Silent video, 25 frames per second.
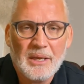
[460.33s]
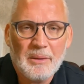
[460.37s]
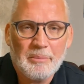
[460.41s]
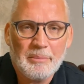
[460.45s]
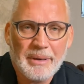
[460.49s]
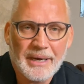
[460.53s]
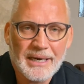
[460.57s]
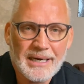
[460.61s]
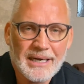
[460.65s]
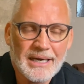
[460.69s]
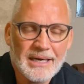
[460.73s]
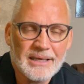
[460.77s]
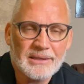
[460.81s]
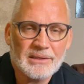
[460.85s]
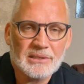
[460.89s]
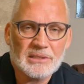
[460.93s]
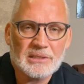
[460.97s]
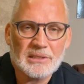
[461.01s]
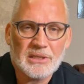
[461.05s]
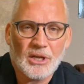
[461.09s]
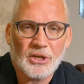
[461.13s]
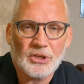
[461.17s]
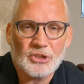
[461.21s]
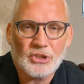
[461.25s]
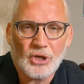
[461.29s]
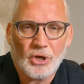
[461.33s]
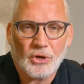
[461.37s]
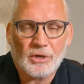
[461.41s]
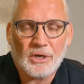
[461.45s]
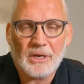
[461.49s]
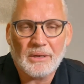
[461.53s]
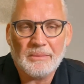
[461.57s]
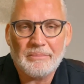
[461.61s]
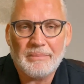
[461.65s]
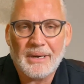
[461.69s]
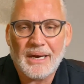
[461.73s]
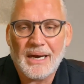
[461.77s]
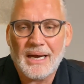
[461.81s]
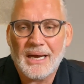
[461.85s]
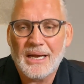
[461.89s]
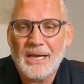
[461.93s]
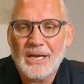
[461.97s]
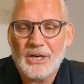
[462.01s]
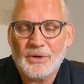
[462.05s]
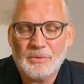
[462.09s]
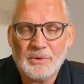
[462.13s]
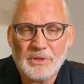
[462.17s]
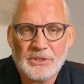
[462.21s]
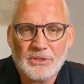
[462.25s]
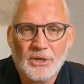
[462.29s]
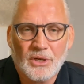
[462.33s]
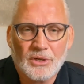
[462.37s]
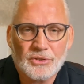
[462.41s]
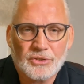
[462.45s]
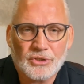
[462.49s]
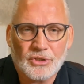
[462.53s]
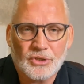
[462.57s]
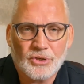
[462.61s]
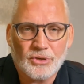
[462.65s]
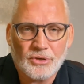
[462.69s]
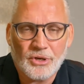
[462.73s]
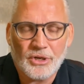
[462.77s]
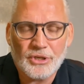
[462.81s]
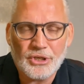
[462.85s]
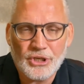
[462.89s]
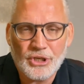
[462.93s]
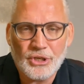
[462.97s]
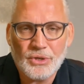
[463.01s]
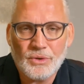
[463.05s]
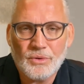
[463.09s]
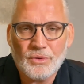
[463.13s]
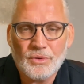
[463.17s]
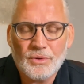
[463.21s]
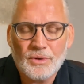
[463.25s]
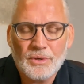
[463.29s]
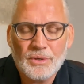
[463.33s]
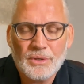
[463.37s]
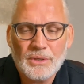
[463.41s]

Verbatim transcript: penny in the slot chocolate bar, results good on you.